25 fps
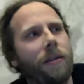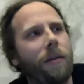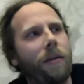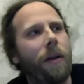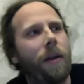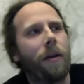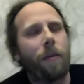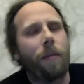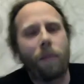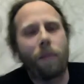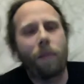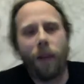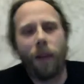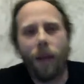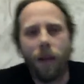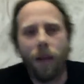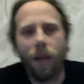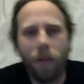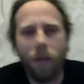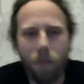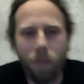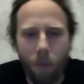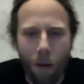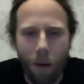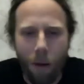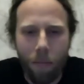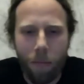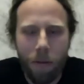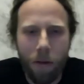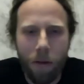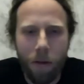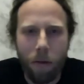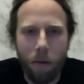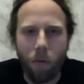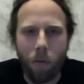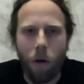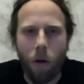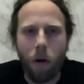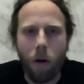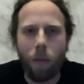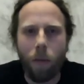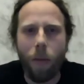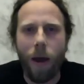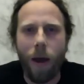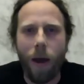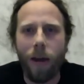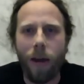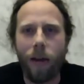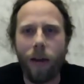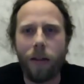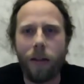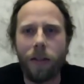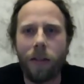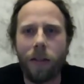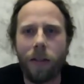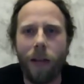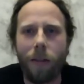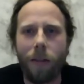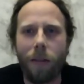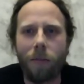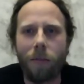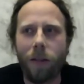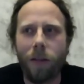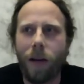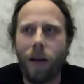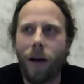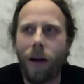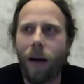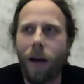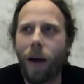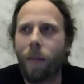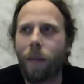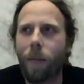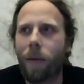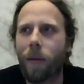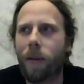and I played drums in a rock band at the same time.